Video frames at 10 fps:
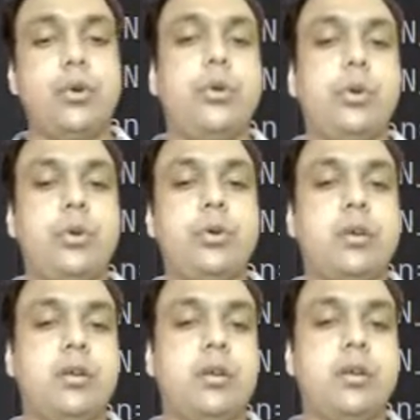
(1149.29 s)
to
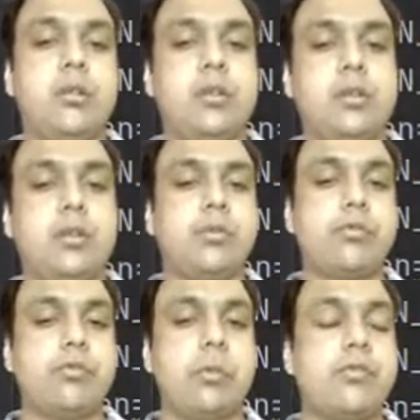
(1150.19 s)
do
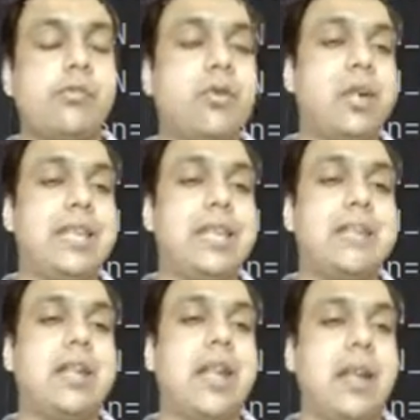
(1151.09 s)
so is called
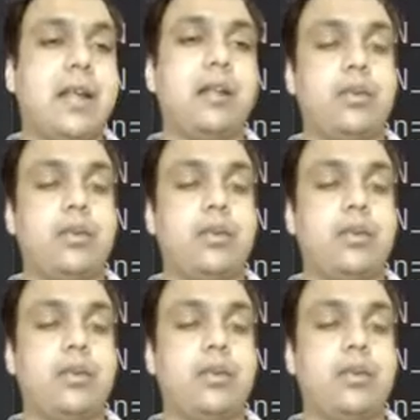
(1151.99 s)
event handler.